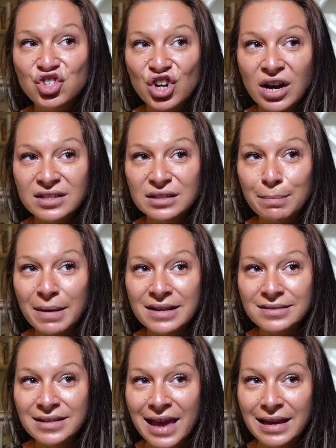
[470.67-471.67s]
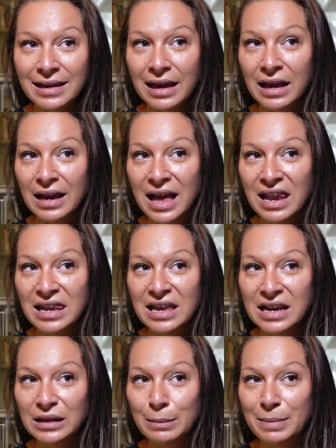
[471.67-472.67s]
just by taking a
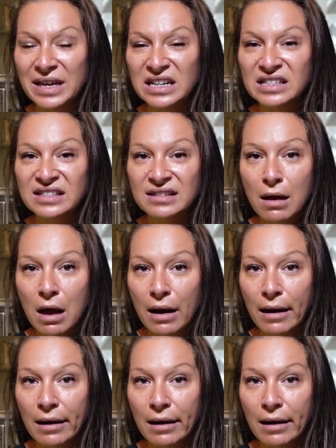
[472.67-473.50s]
little bit of sun.